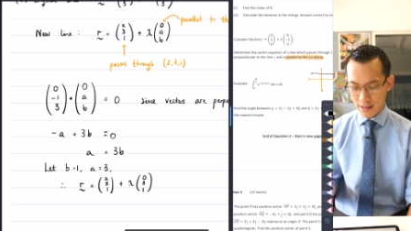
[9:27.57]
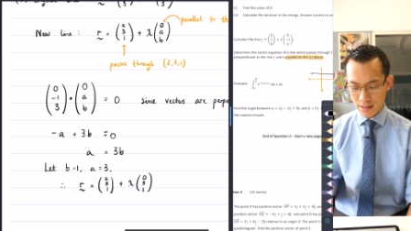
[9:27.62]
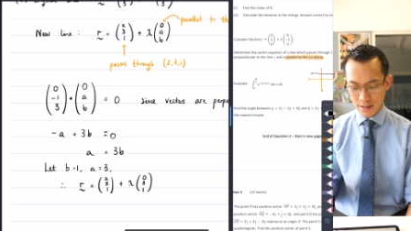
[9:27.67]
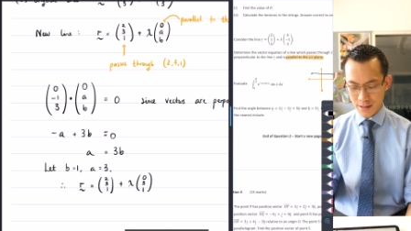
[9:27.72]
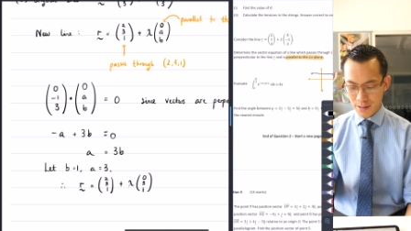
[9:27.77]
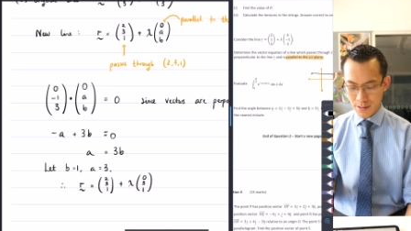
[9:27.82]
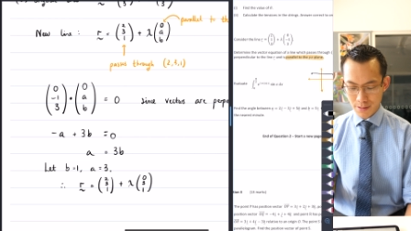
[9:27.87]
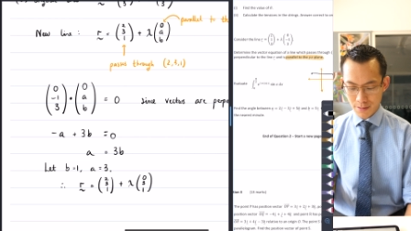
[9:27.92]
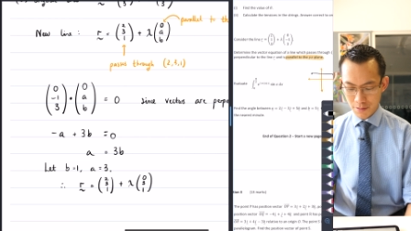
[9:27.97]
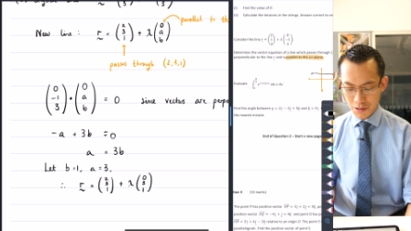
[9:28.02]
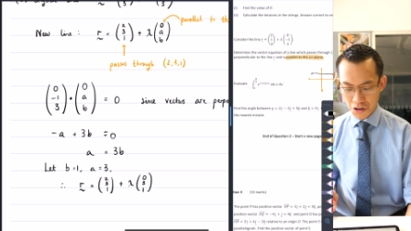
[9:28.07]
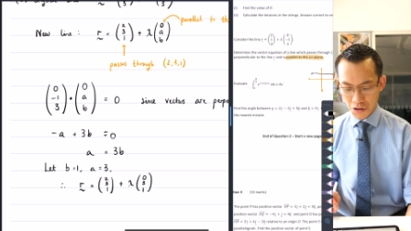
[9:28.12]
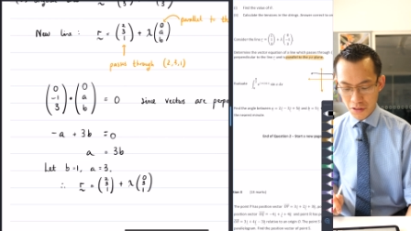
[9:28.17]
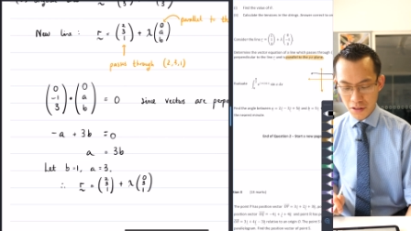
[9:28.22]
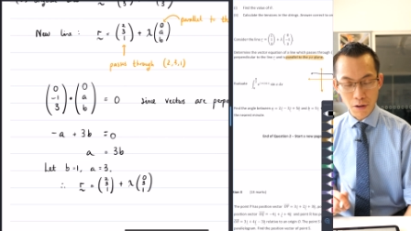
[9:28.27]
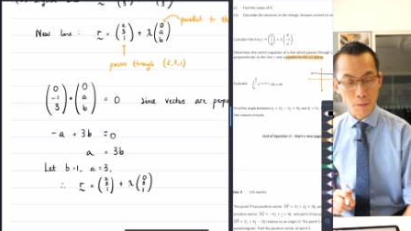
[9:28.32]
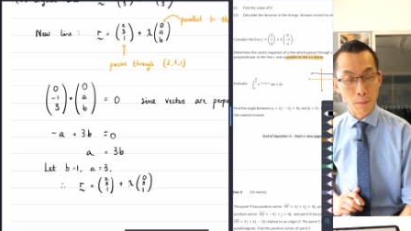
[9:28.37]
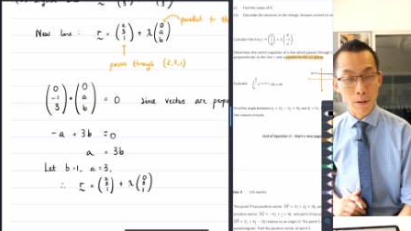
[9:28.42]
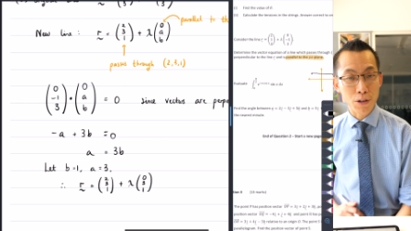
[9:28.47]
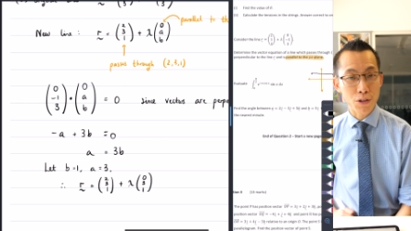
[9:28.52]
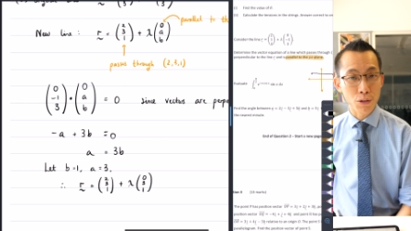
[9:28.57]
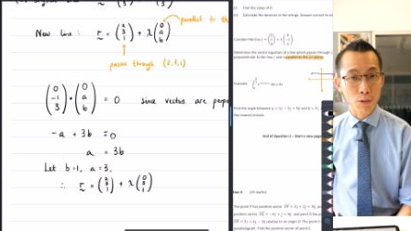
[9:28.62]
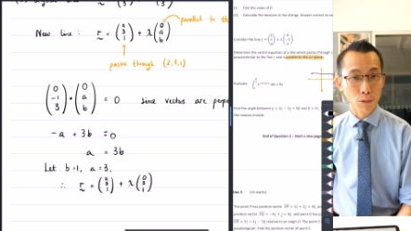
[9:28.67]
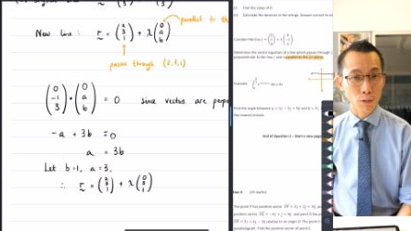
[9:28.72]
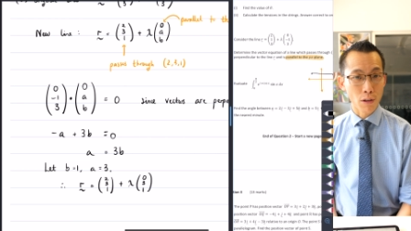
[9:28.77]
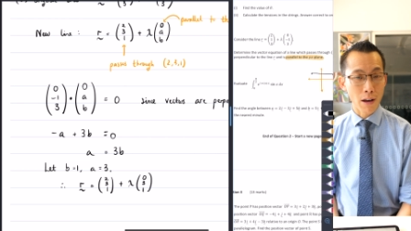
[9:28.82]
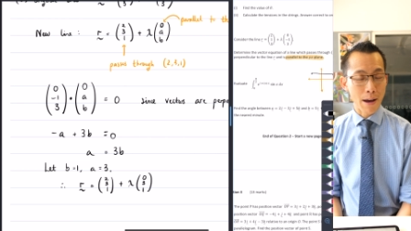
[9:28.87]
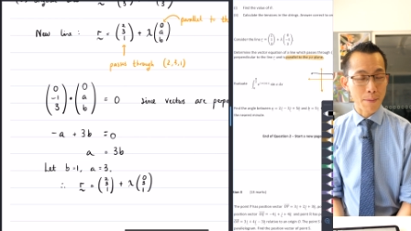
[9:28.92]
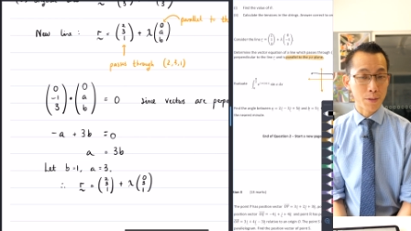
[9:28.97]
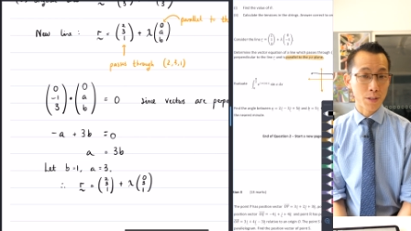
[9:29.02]
it's, you know, the original
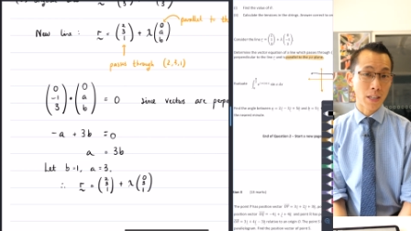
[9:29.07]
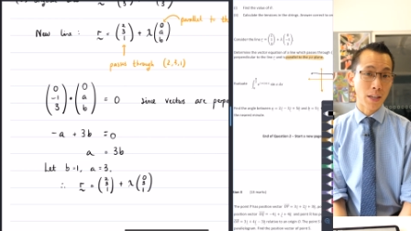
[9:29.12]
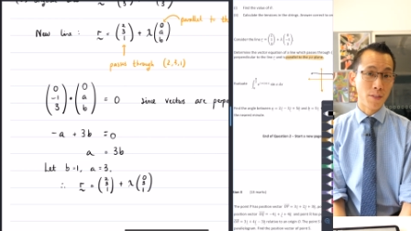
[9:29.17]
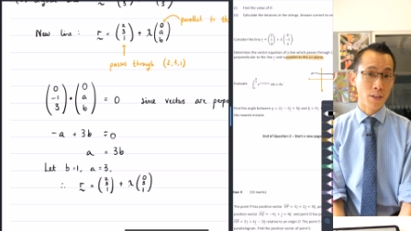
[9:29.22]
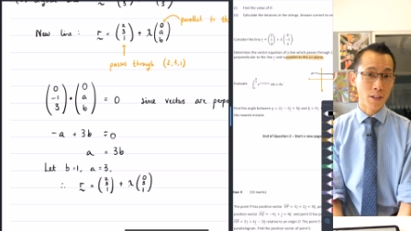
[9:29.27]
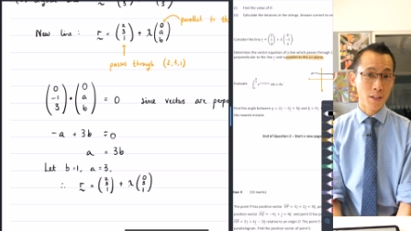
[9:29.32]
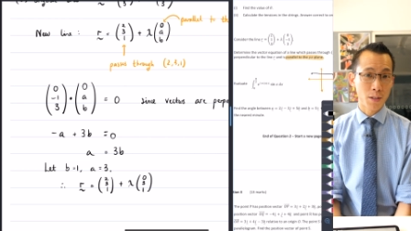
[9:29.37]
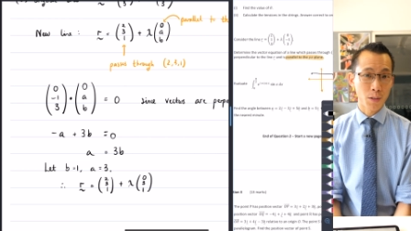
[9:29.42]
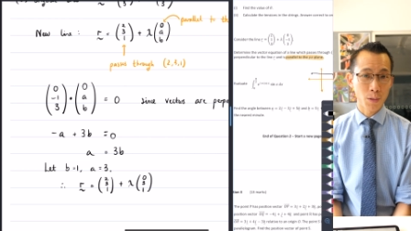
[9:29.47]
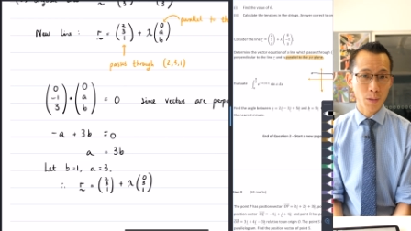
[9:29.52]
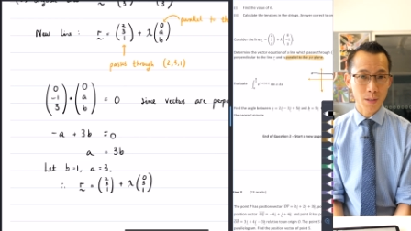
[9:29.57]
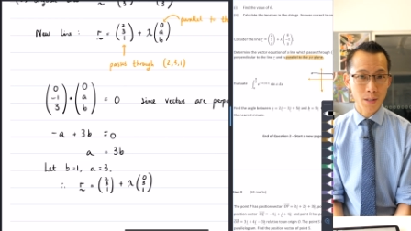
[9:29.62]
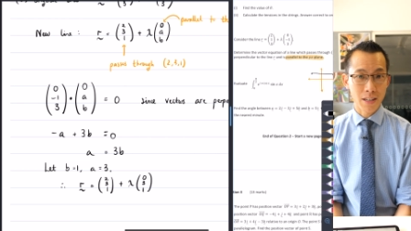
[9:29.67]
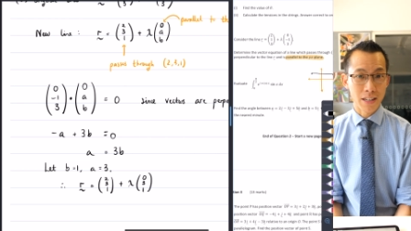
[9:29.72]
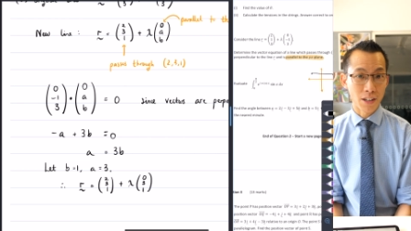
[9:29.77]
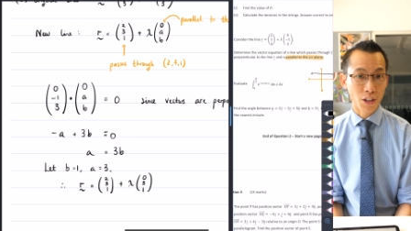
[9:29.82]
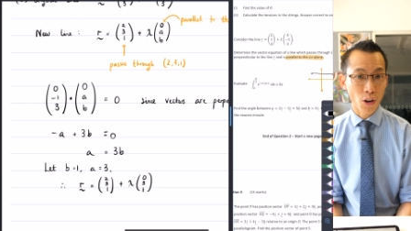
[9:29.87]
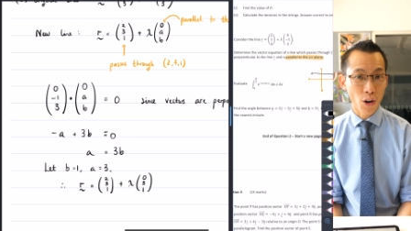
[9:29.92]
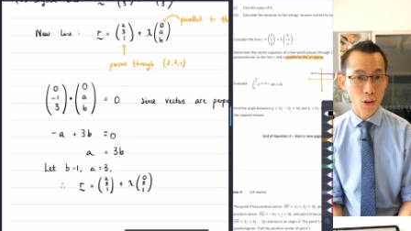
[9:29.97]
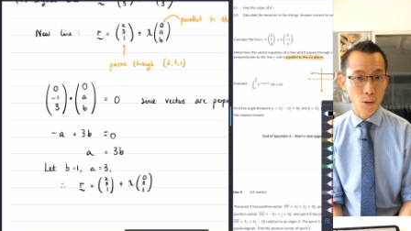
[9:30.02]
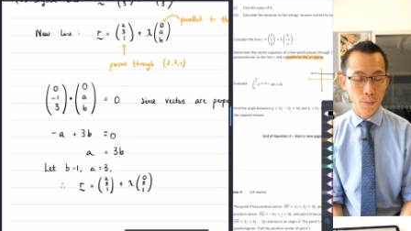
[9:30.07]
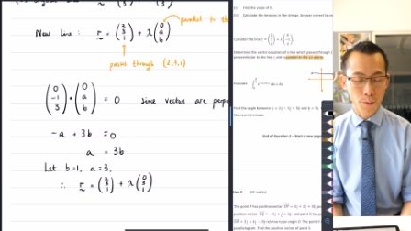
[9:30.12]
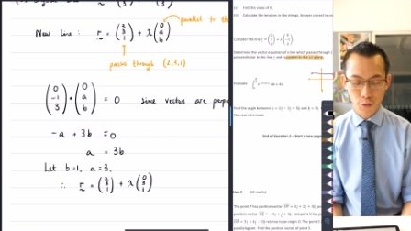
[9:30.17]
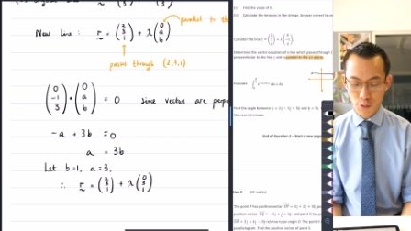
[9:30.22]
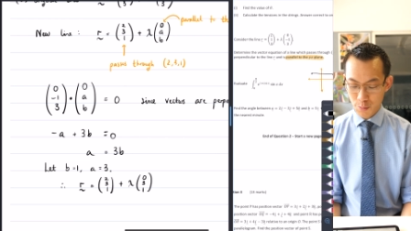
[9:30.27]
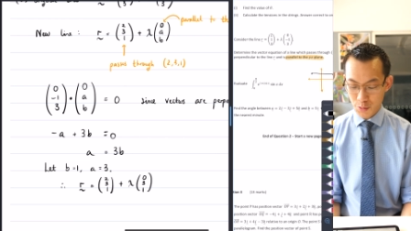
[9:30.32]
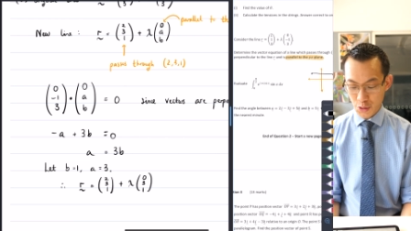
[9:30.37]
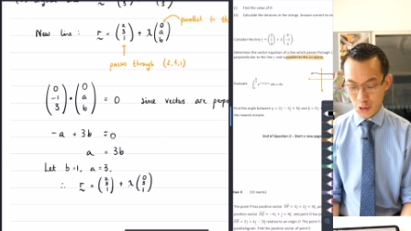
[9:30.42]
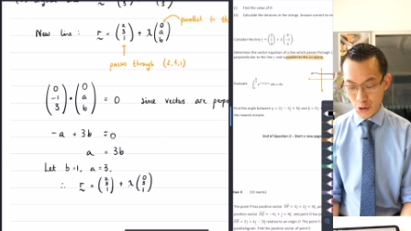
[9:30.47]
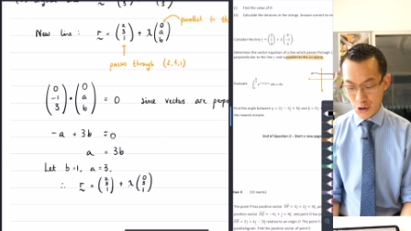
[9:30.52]
line was given to us in column
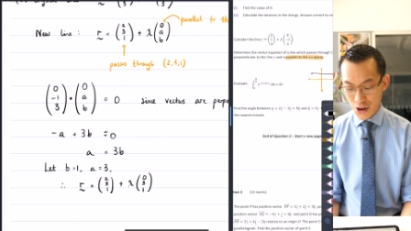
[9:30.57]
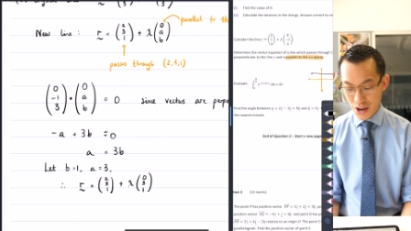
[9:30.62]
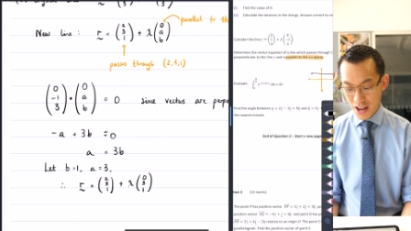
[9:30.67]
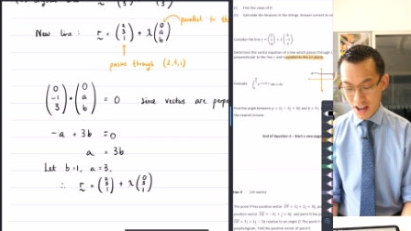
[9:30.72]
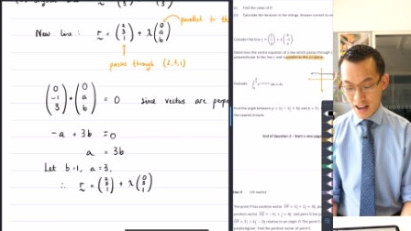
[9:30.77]
form, so